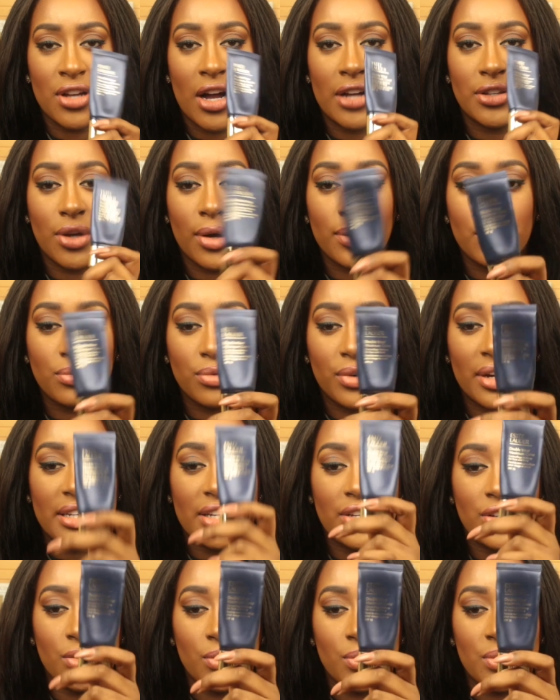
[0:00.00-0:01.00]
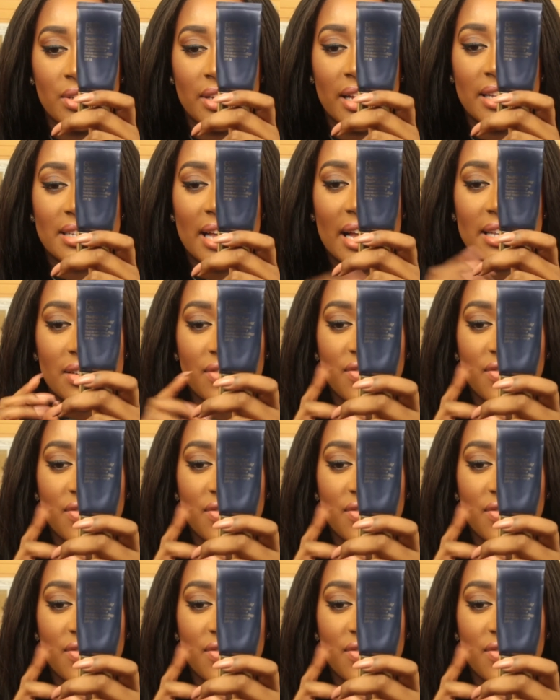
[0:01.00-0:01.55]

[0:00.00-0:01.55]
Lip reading: I don't really use this as a